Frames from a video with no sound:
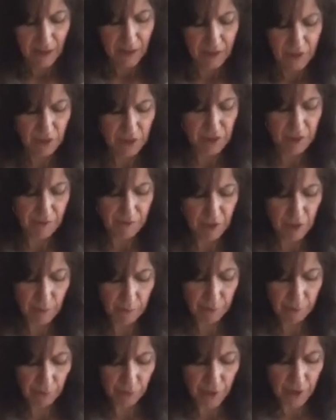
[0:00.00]
Just gives it
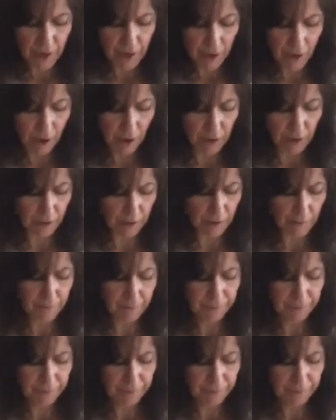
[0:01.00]
a pretty color.